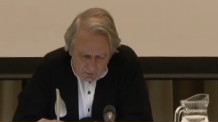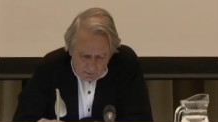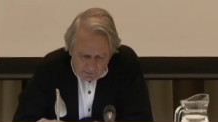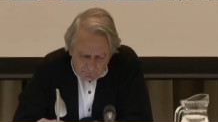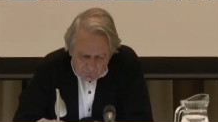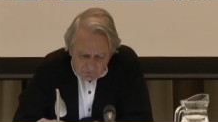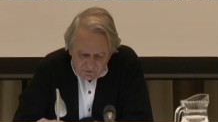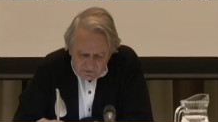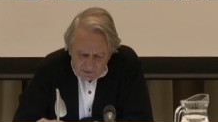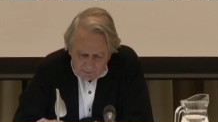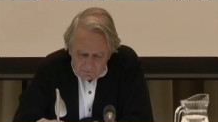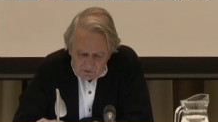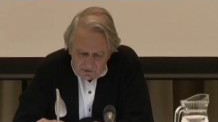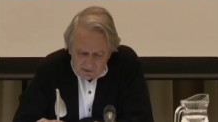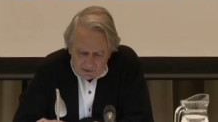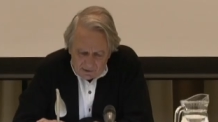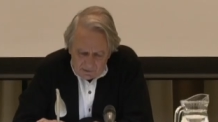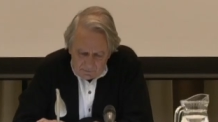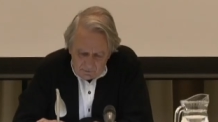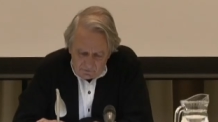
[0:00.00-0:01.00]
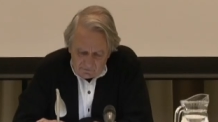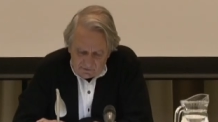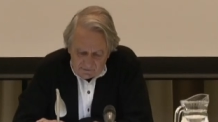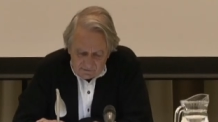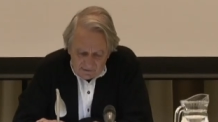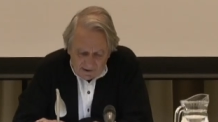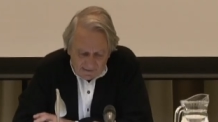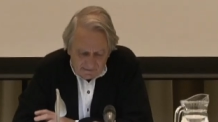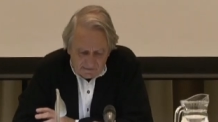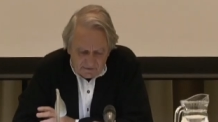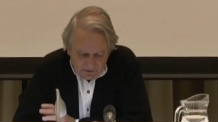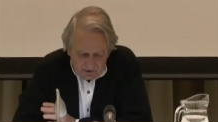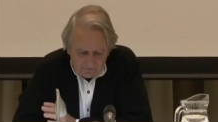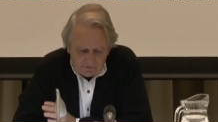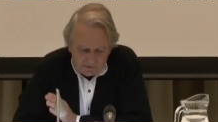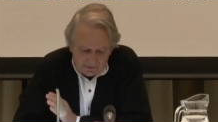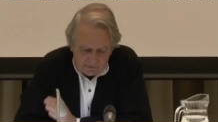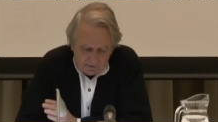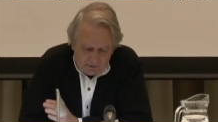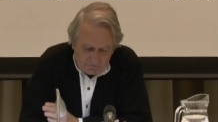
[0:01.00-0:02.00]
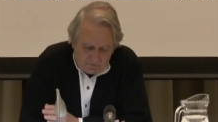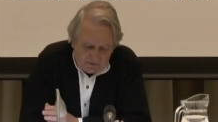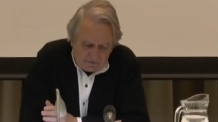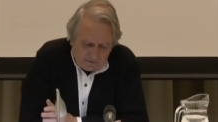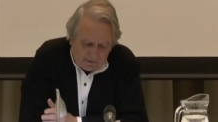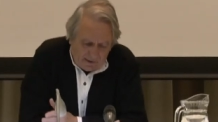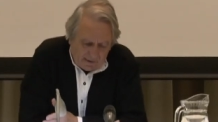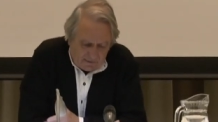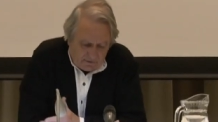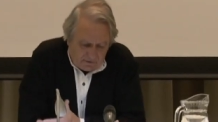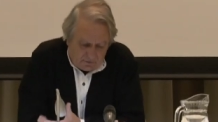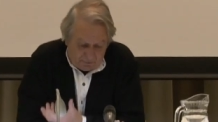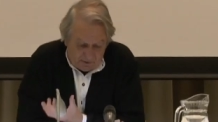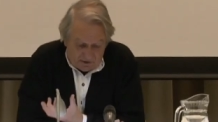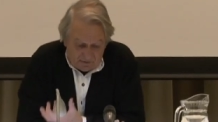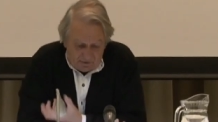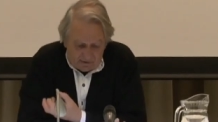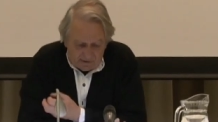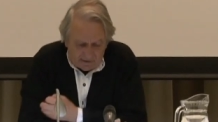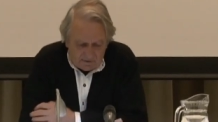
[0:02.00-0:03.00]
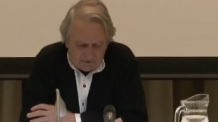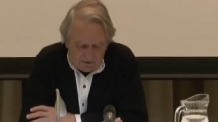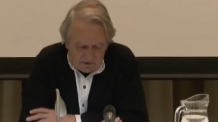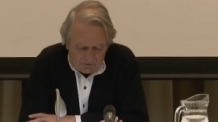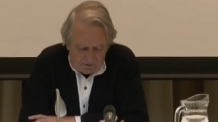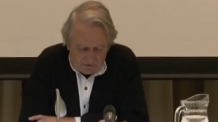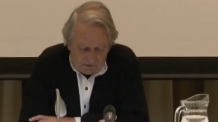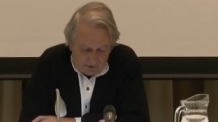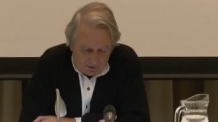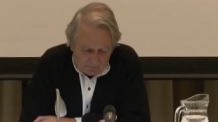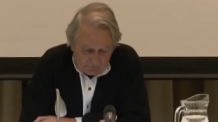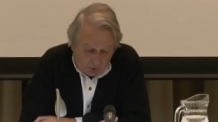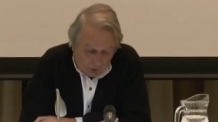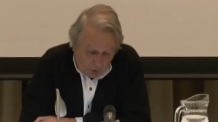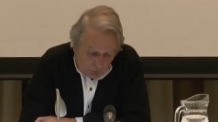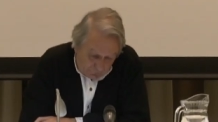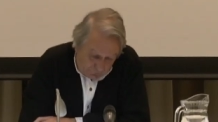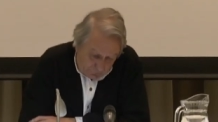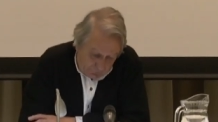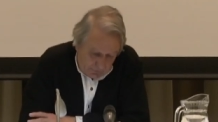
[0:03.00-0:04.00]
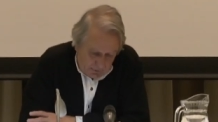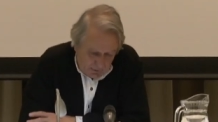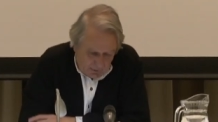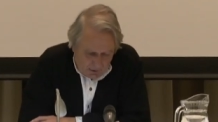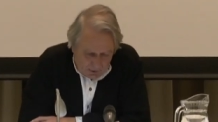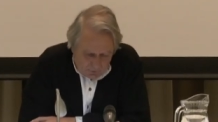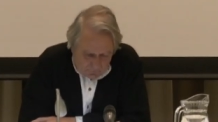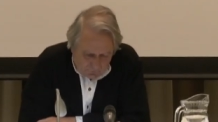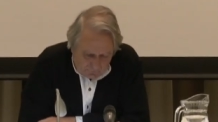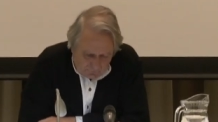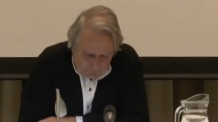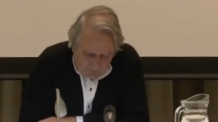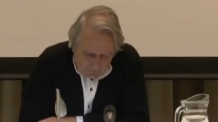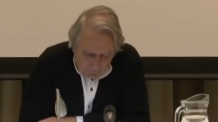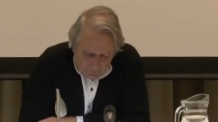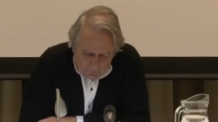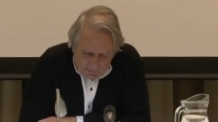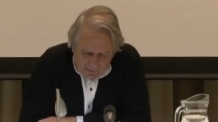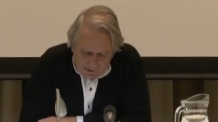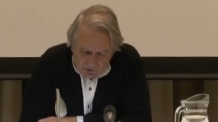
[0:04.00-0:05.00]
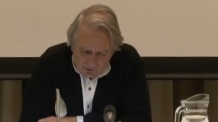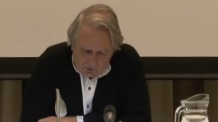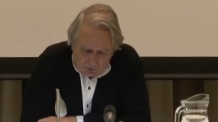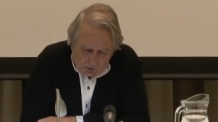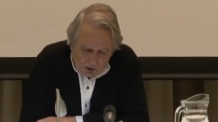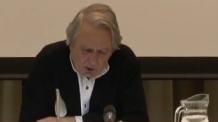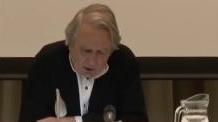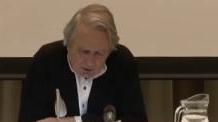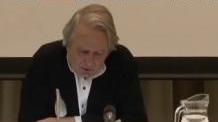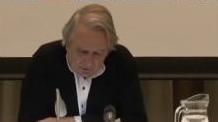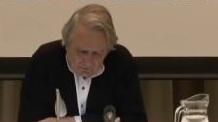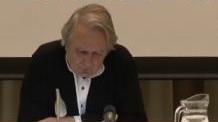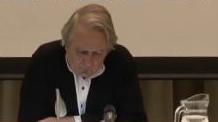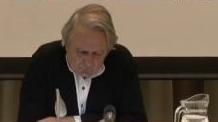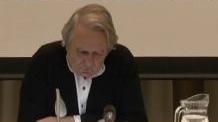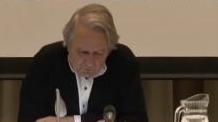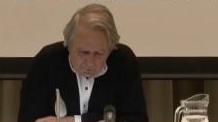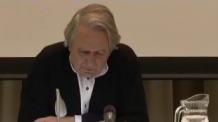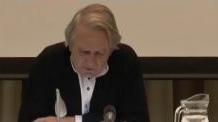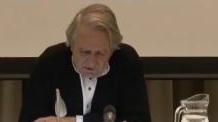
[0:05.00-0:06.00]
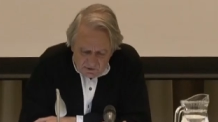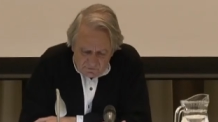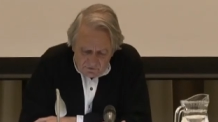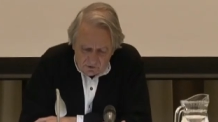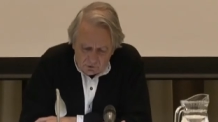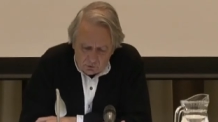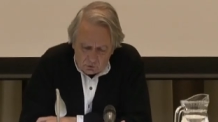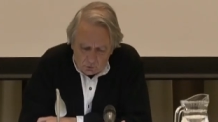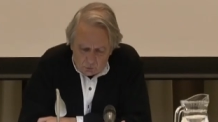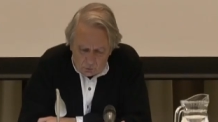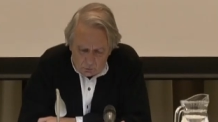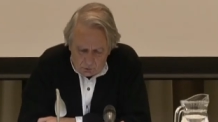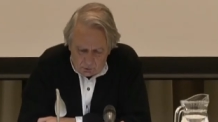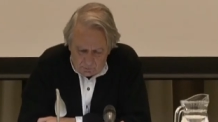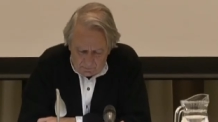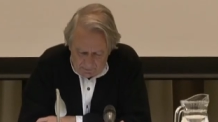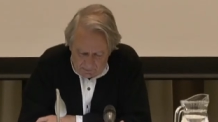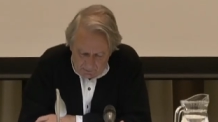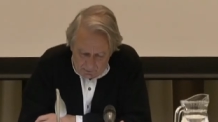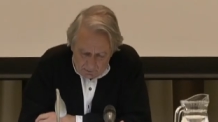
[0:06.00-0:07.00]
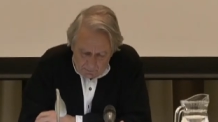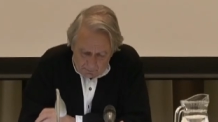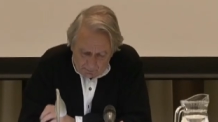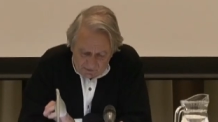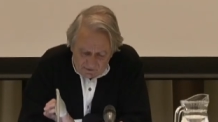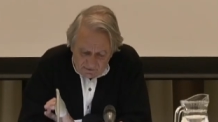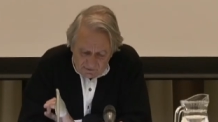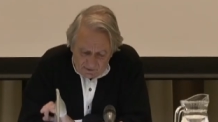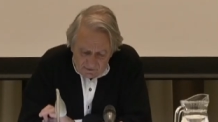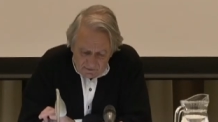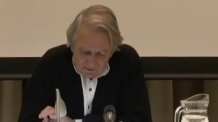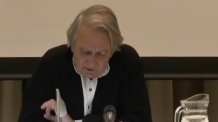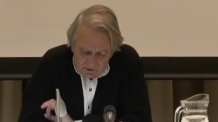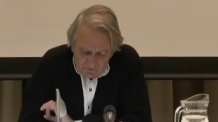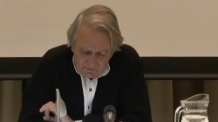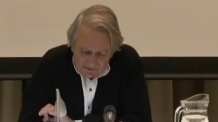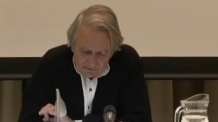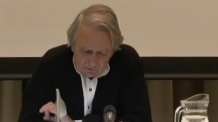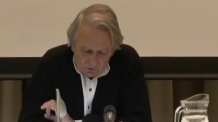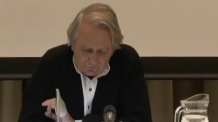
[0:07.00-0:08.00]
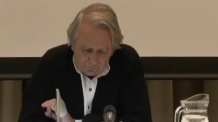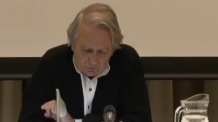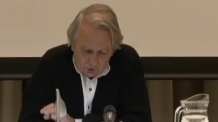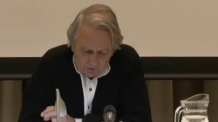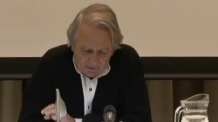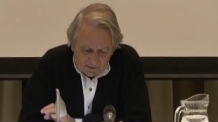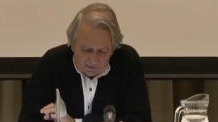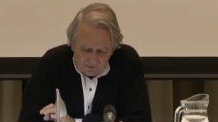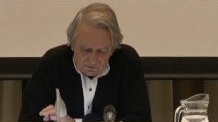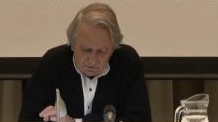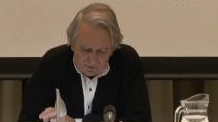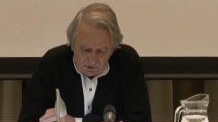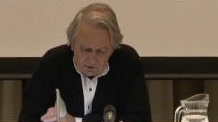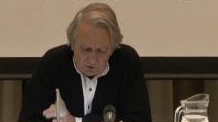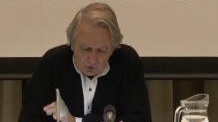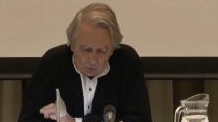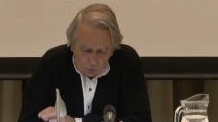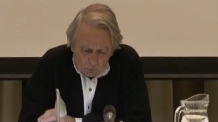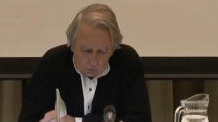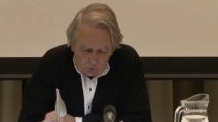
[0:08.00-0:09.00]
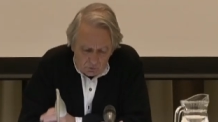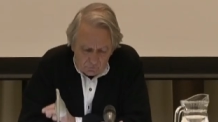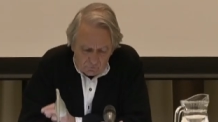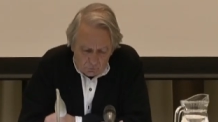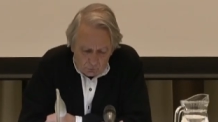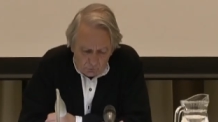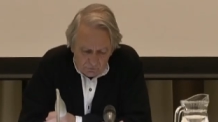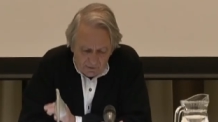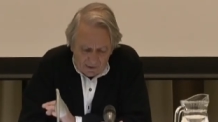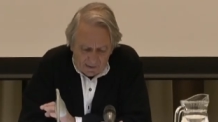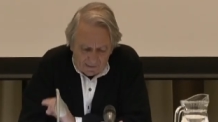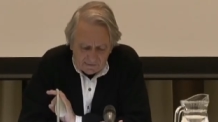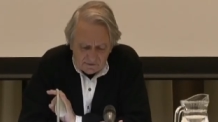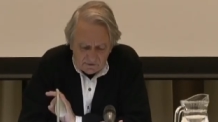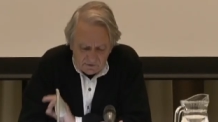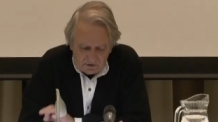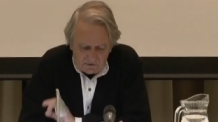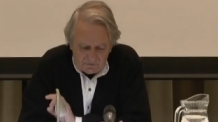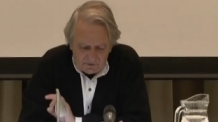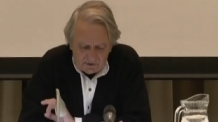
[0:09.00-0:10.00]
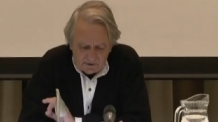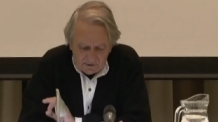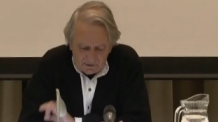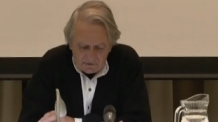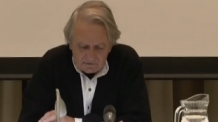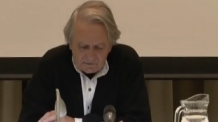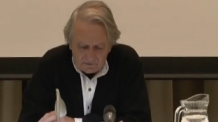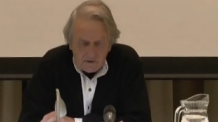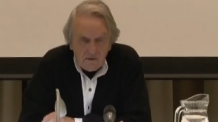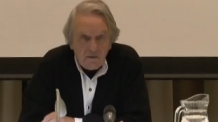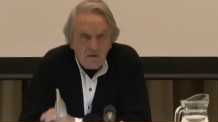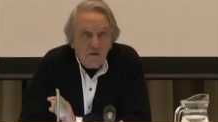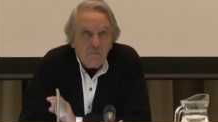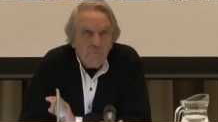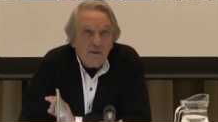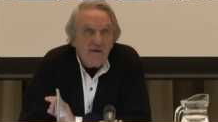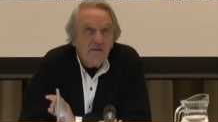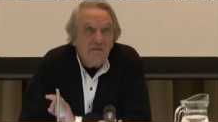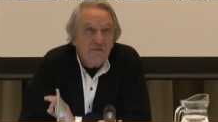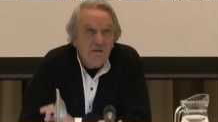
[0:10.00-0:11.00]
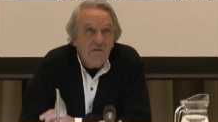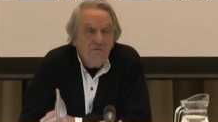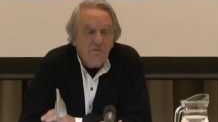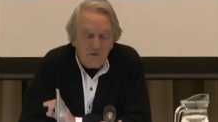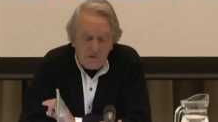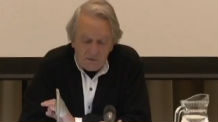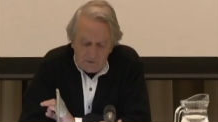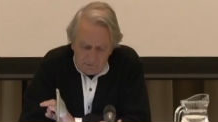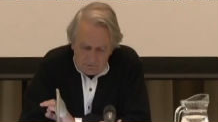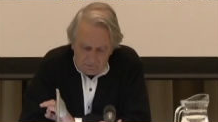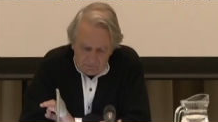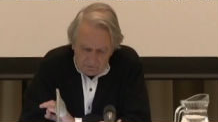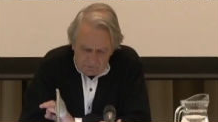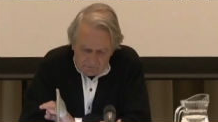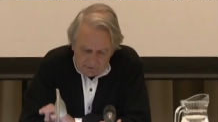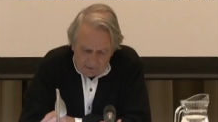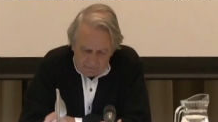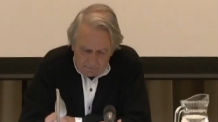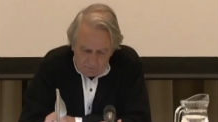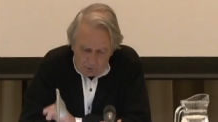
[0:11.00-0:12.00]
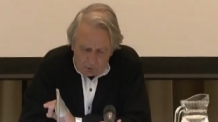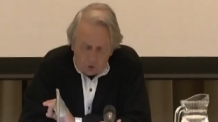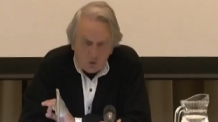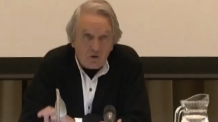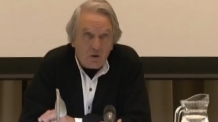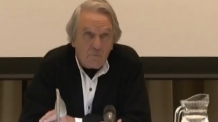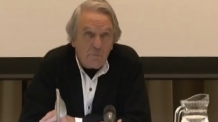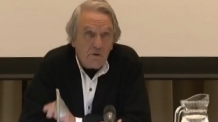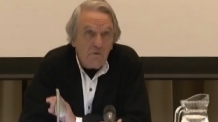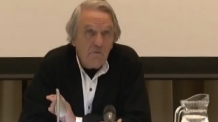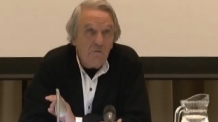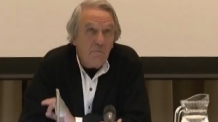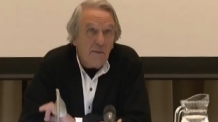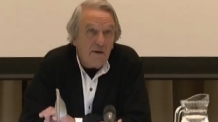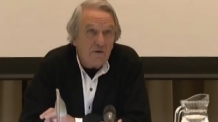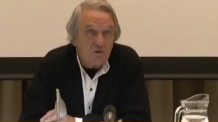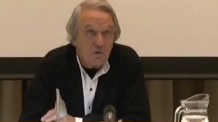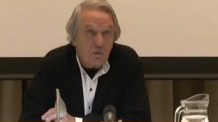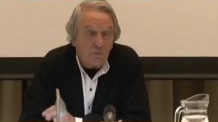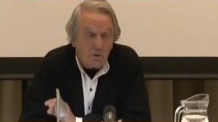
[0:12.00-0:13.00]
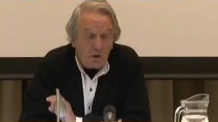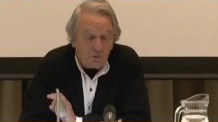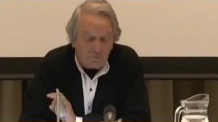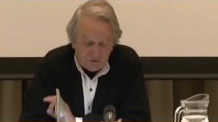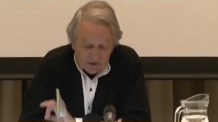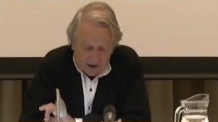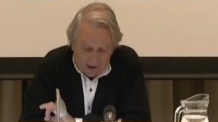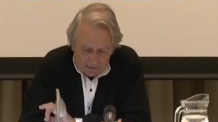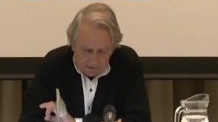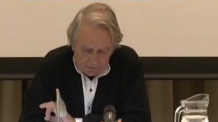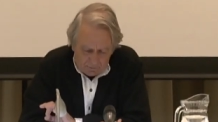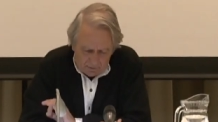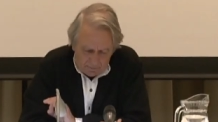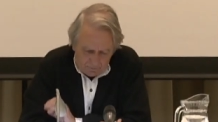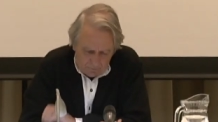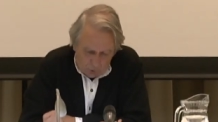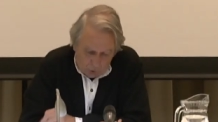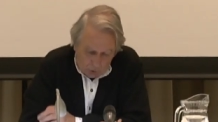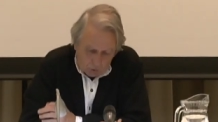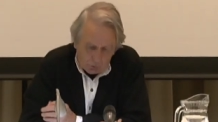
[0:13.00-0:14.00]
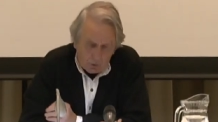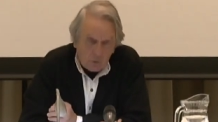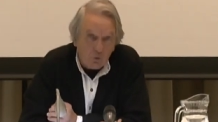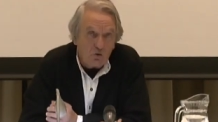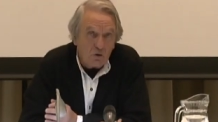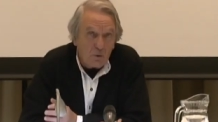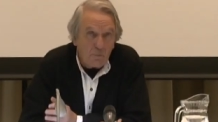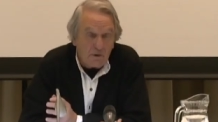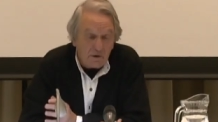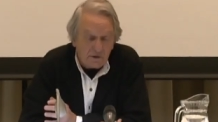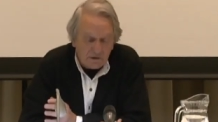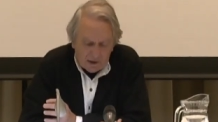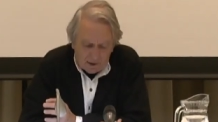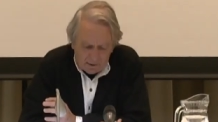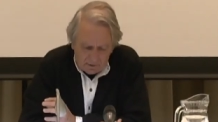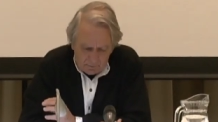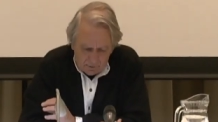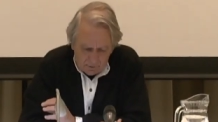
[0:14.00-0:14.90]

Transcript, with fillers: At the same time, this activity, this act specific activity of, of the filmmaker has a specific goal, precisely that of connecting all those activities by giving them a common measure of time, or a common time.